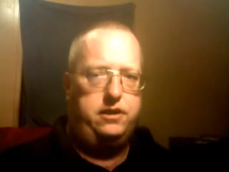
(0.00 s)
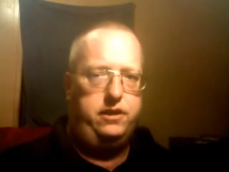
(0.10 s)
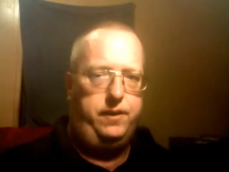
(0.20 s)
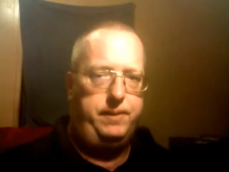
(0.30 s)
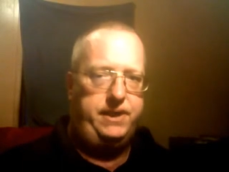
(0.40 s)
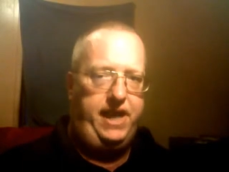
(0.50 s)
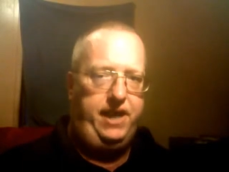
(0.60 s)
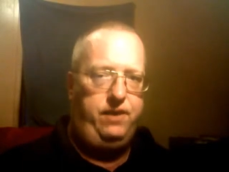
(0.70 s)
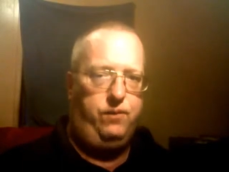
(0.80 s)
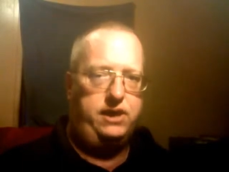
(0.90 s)
to the
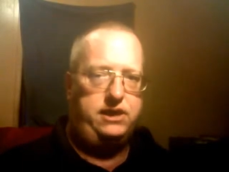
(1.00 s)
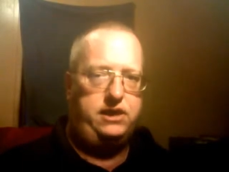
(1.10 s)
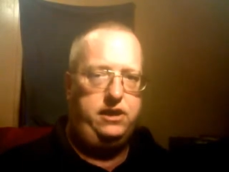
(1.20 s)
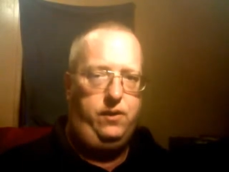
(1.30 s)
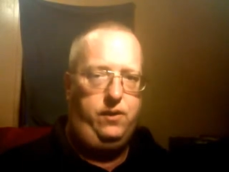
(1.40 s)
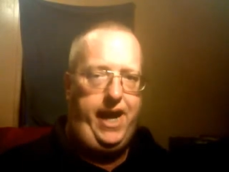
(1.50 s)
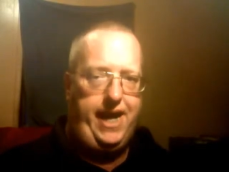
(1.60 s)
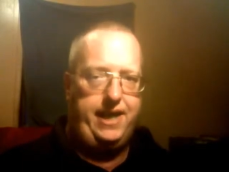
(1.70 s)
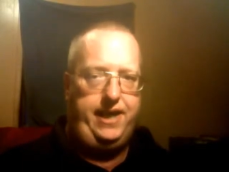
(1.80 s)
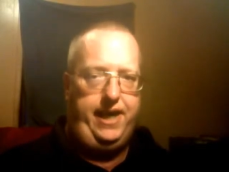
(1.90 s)
machine was to
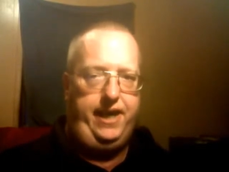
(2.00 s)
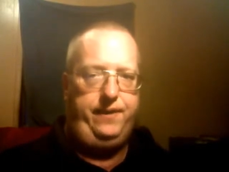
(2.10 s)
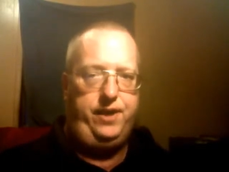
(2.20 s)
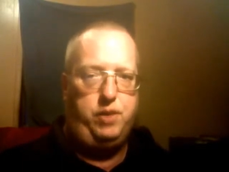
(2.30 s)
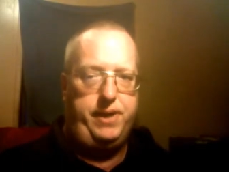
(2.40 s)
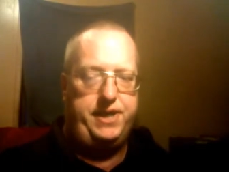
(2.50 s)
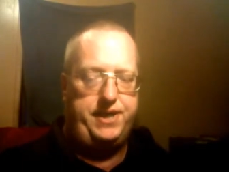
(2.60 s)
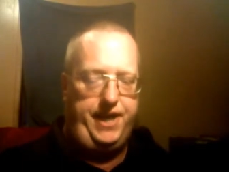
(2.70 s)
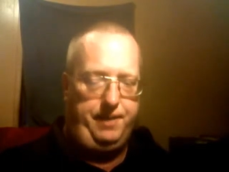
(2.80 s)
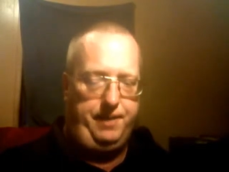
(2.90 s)
hand key the
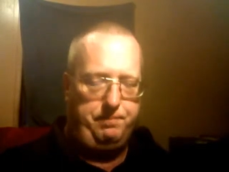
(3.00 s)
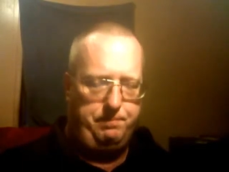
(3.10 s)
UPC.